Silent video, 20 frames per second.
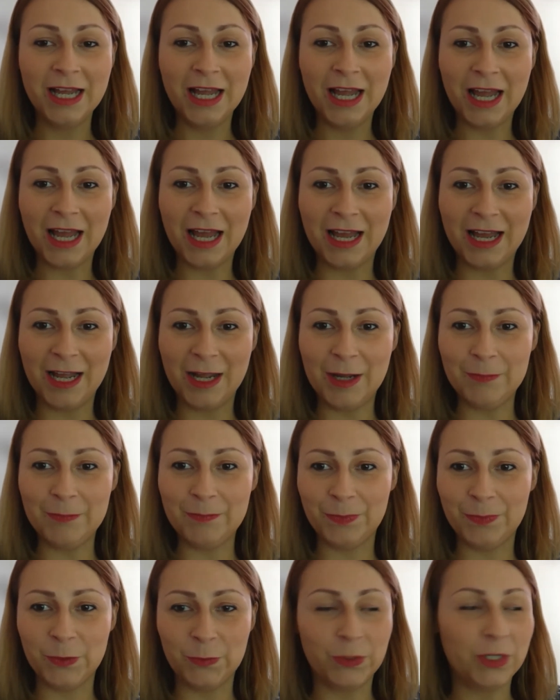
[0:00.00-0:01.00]

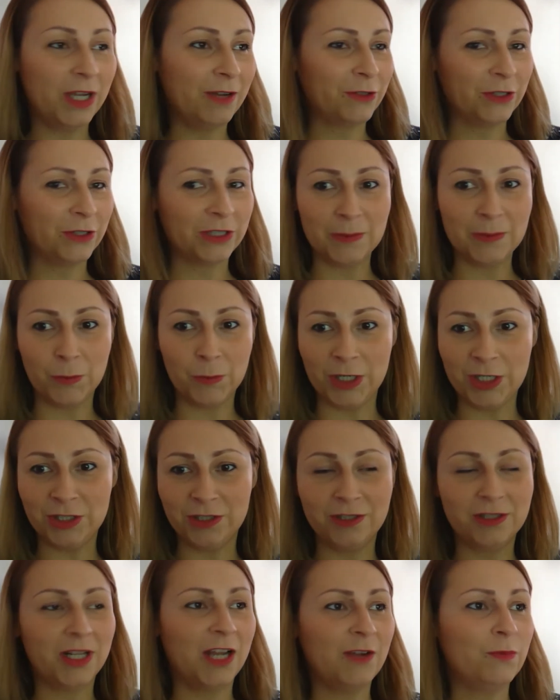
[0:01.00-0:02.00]
We have got some
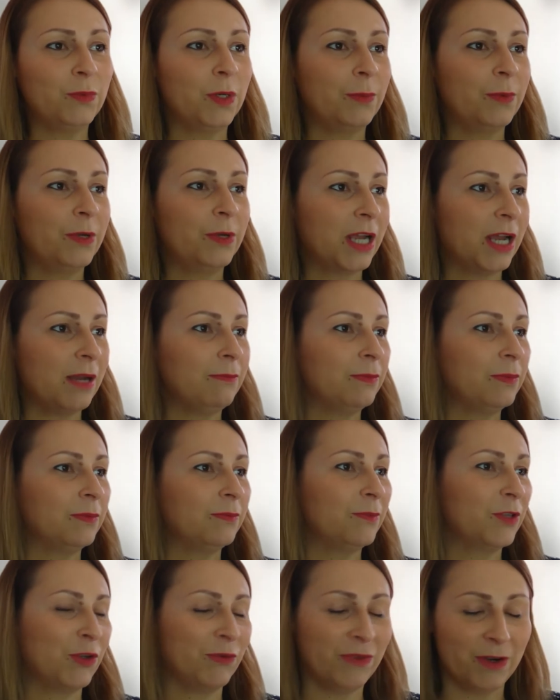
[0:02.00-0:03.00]
questions live popping up.
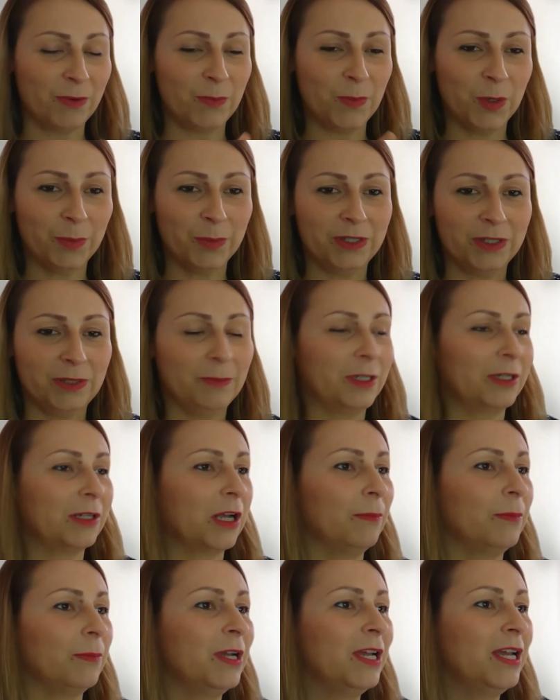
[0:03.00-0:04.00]
You're very popular,
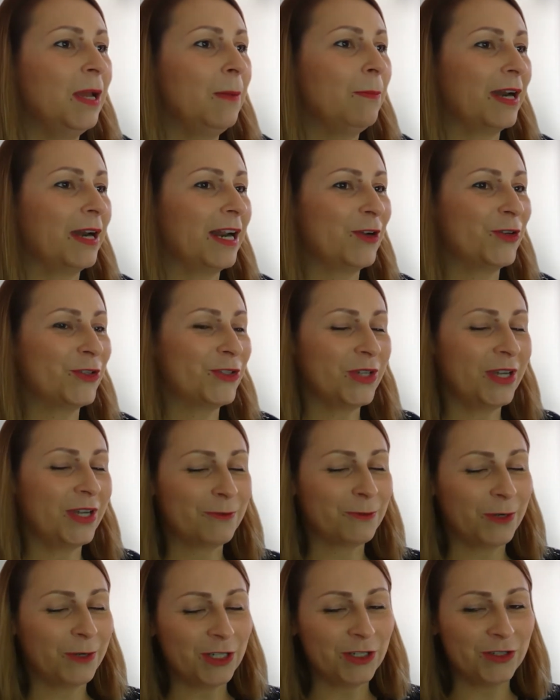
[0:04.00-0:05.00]
Malcolm. But I also have
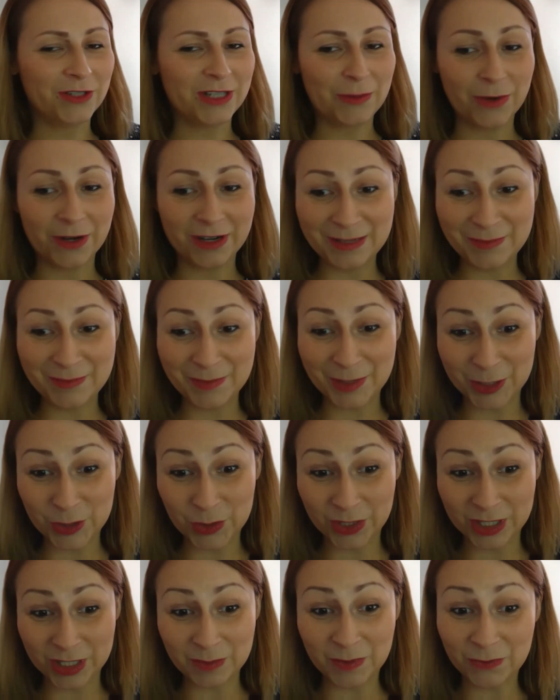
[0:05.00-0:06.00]
questions that were emailed to
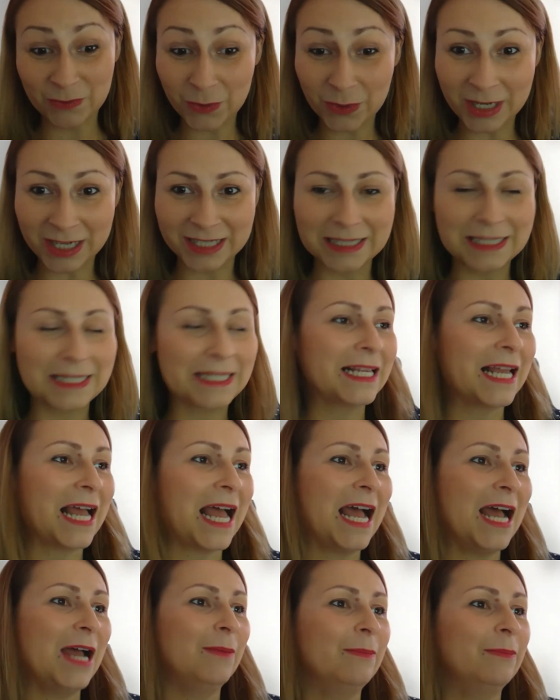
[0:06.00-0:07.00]
us beforehand,
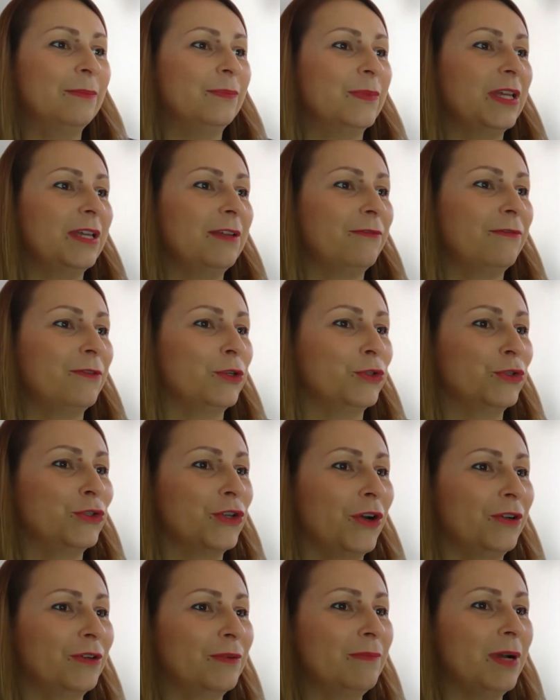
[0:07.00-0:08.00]
if you
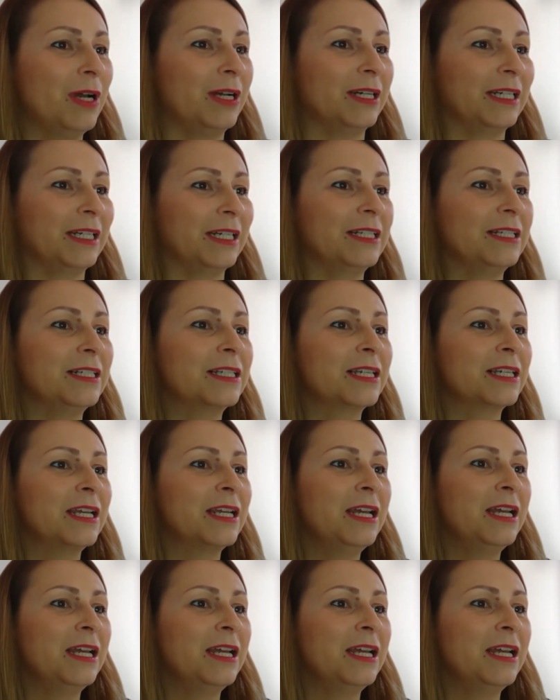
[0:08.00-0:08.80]
don't mind.